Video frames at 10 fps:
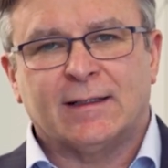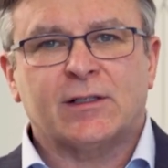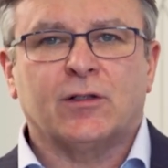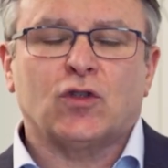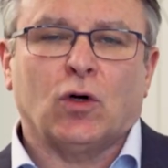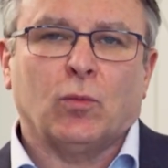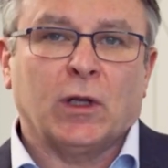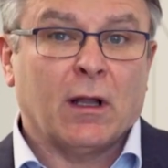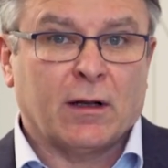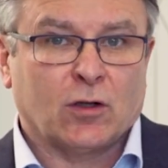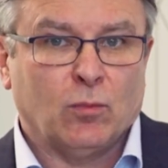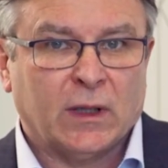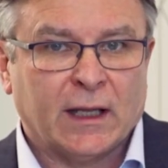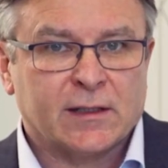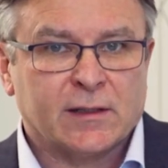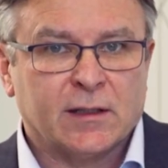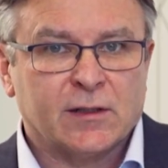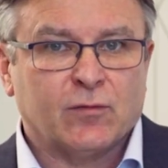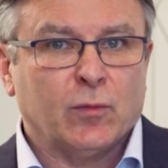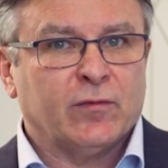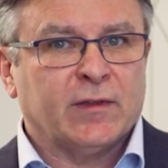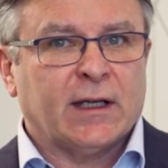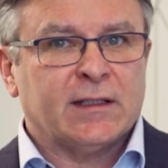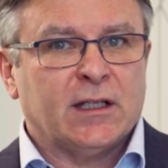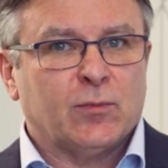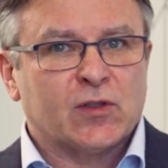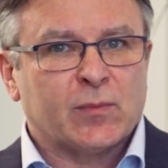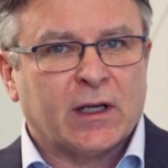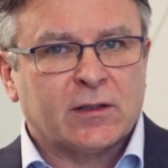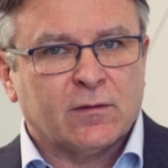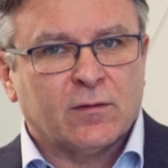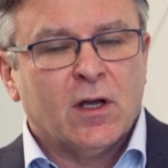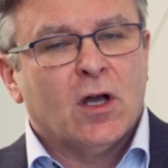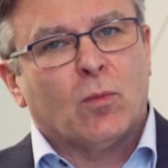This can throw up a lot of complexities from a VAT perspective,